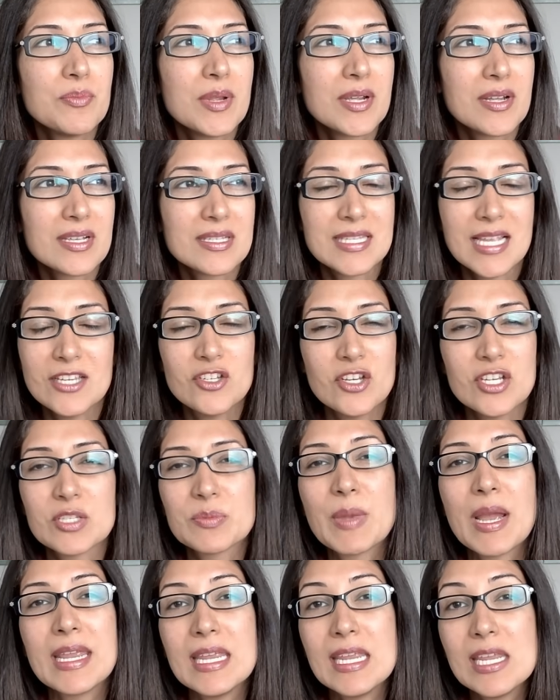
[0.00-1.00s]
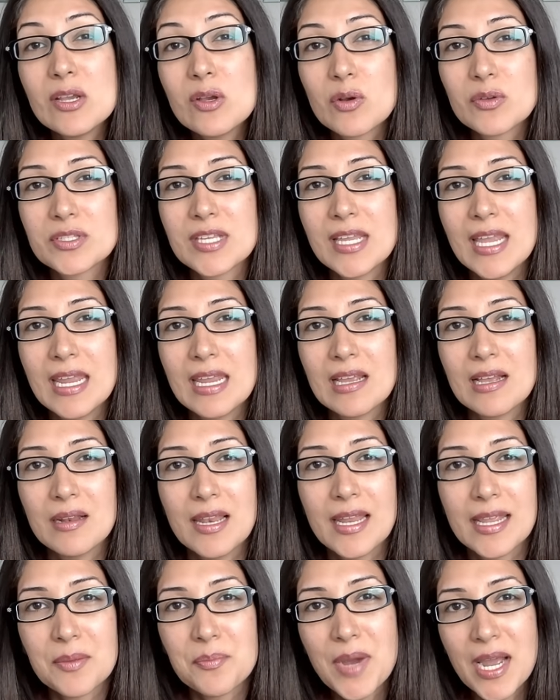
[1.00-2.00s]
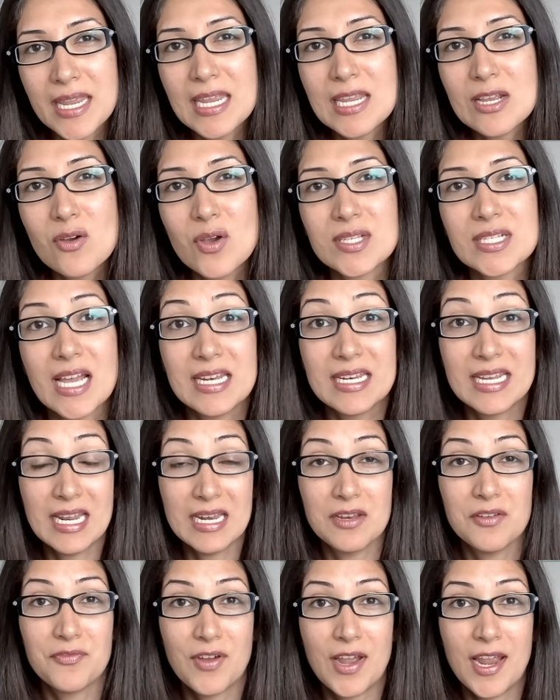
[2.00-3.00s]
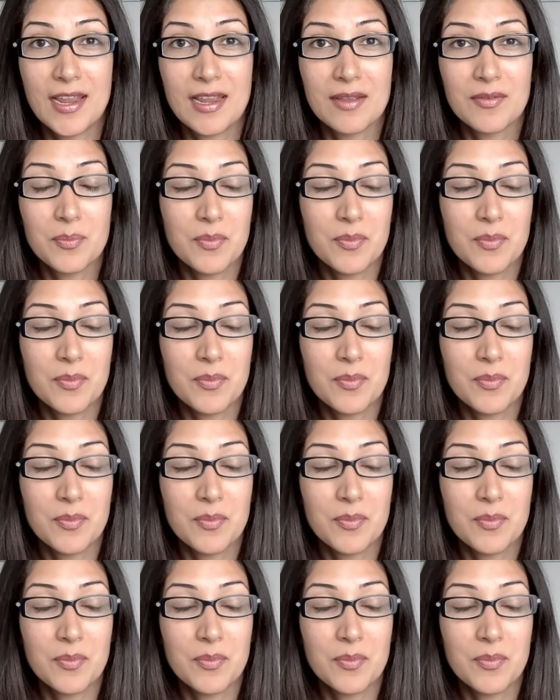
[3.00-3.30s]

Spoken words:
because that's just my ego saying, like, my ego is identifying